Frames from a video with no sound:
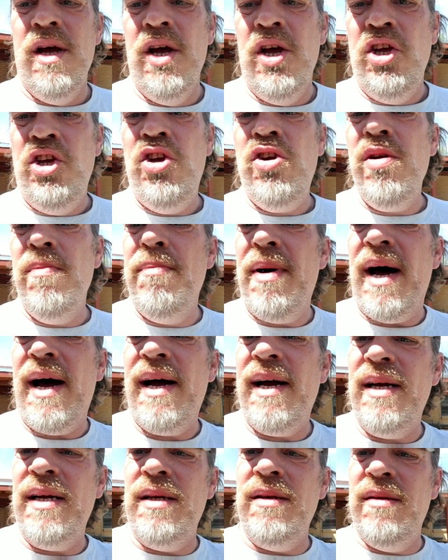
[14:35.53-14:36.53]
You can
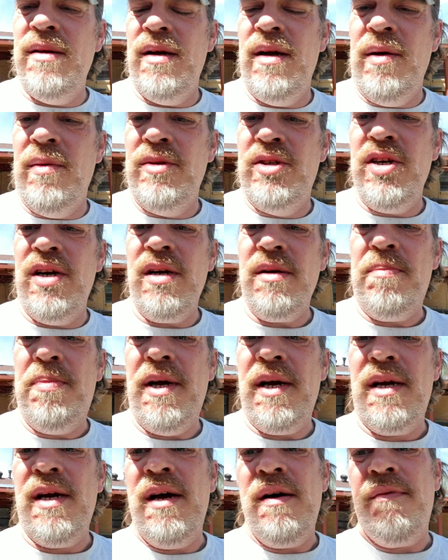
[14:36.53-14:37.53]
buy a junk
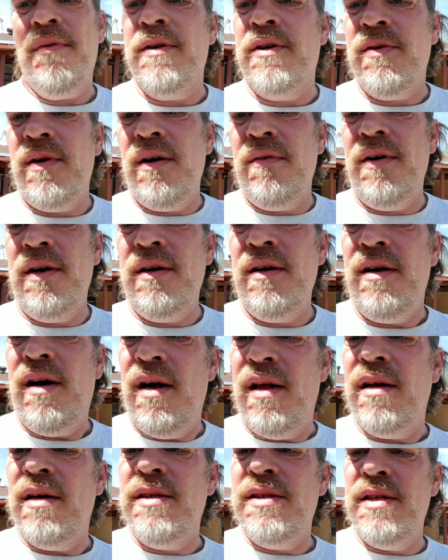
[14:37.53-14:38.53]
pickup for
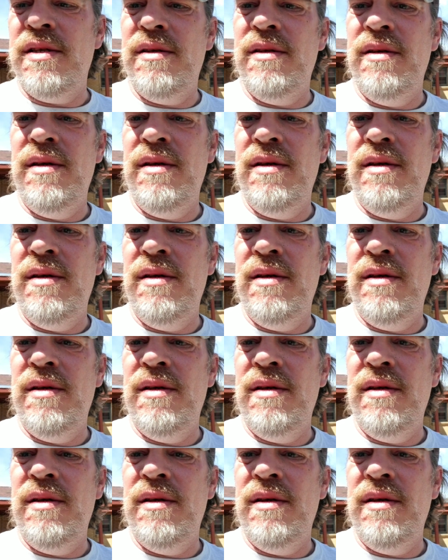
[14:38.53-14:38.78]
$1,200,